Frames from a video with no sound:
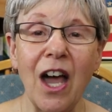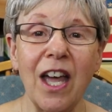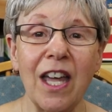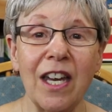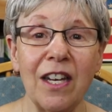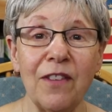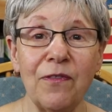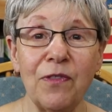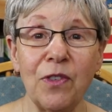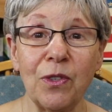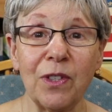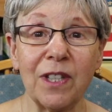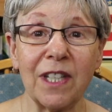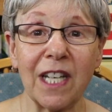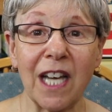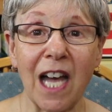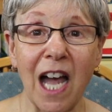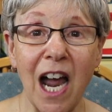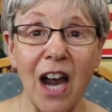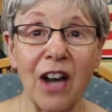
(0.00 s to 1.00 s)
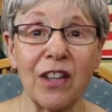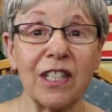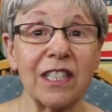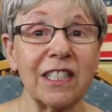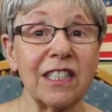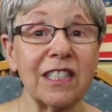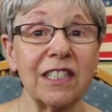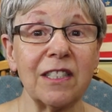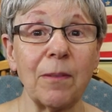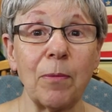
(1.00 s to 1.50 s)
And if you're in the car,
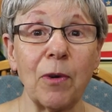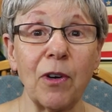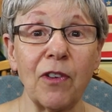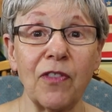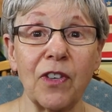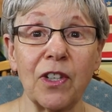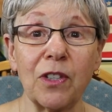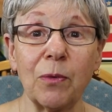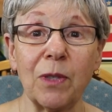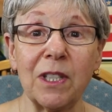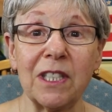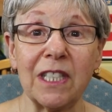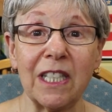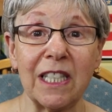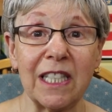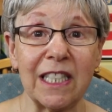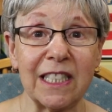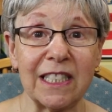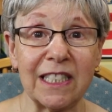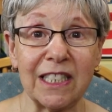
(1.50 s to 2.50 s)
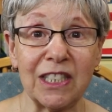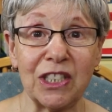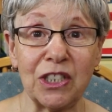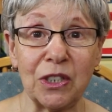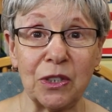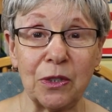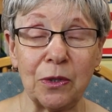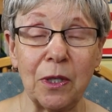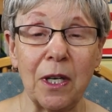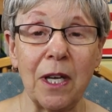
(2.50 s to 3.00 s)
this is a perfect one to listen
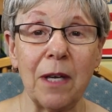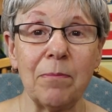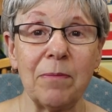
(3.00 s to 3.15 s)
to